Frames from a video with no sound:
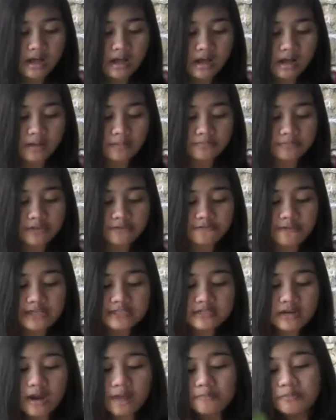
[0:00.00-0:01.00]
Um, the effects
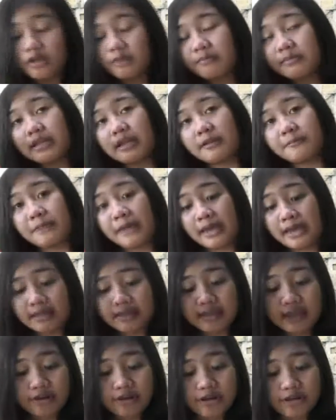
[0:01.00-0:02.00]
are abdominal pain,
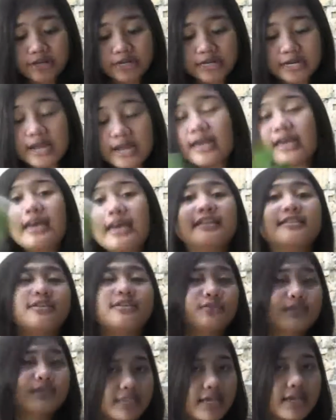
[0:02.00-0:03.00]
diarrhea, and
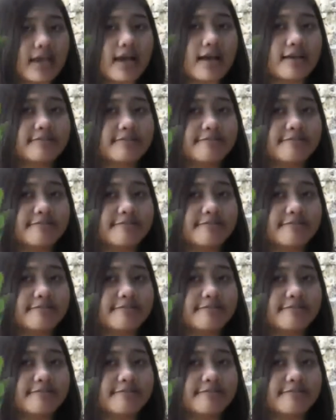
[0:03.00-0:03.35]
nausea.